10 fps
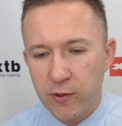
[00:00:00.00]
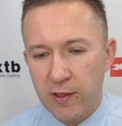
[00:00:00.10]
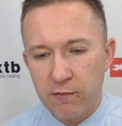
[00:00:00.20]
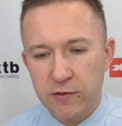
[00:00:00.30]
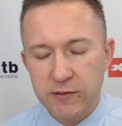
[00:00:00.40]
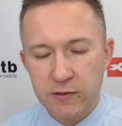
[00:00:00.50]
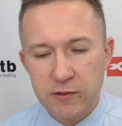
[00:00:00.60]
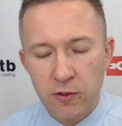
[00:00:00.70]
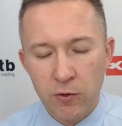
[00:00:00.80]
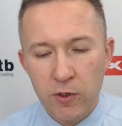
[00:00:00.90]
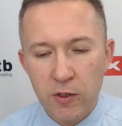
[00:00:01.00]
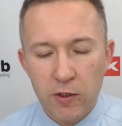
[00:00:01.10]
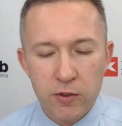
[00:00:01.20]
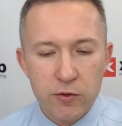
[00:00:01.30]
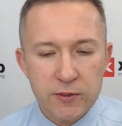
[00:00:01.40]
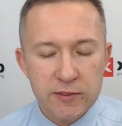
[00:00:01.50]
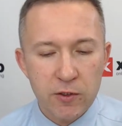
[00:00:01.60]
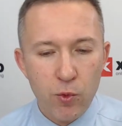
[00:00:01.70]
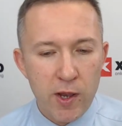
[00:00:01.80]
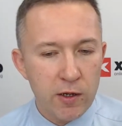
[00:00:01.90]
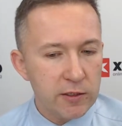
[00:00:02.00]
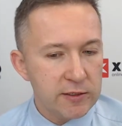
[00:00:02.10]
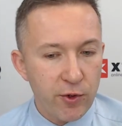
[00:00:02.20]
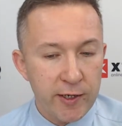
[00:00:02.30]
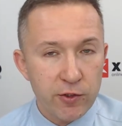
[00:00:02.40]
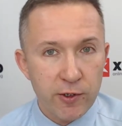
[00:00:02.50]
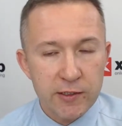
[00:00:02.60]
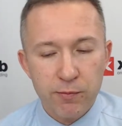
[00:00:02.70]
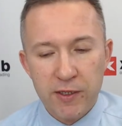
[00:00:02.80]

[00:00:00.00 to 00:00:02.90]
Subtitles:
levels, so you could see, well, it's great, right?